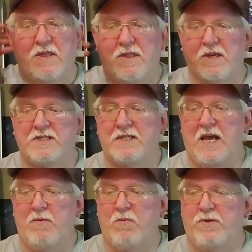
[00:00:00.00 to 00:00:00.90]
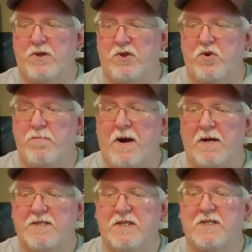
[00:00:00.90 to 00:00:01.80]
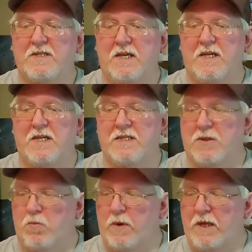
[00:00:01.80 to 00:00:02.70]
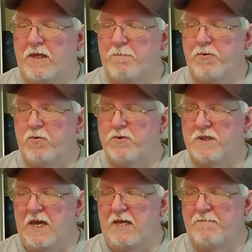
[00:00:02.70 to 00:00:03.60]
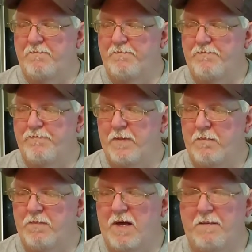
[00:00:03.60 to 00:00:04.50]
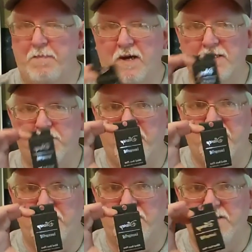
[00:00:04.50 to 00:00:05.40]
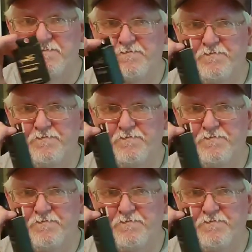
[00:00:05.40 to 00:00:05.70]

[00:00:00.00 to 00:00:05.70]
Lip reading: The set with the 2 boxes is the Winnie-the-Pooh set, blind box pins.